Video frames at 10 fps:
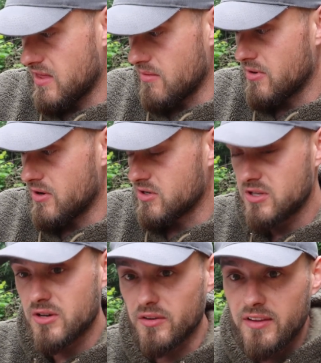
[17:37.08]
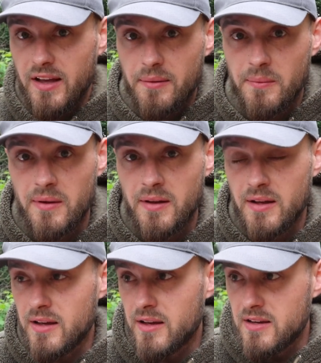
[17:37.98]
in the bush, looks down,
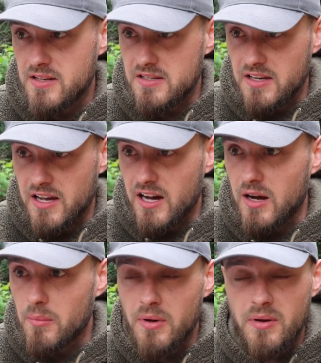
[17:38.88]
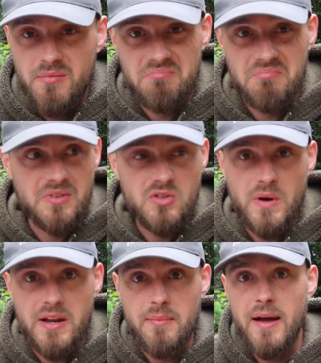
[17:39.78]
sees a carp,
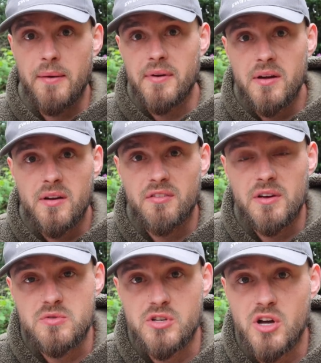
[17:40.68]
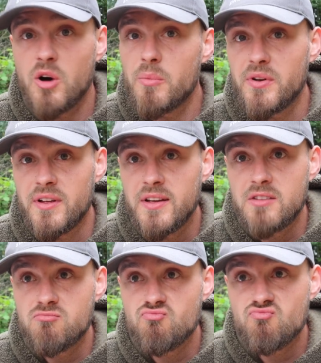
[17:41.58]
20 pounder, I think it was a common,
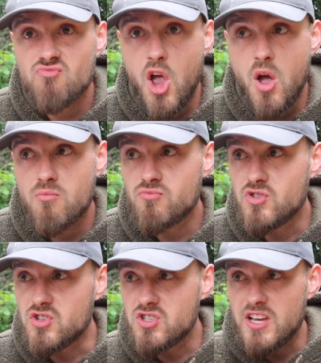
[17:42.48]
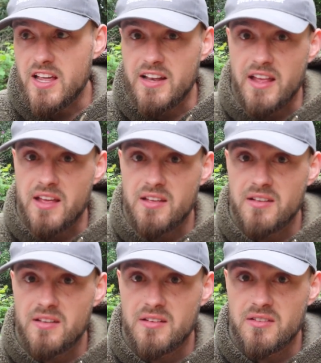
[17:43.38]
just sitting
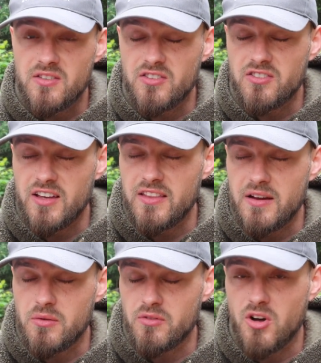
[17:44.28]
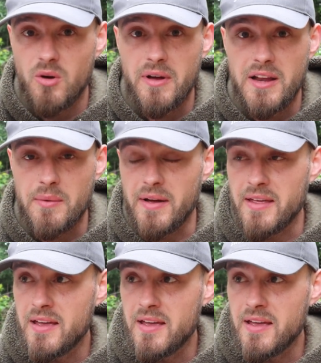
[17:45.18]
there on top. Anyway,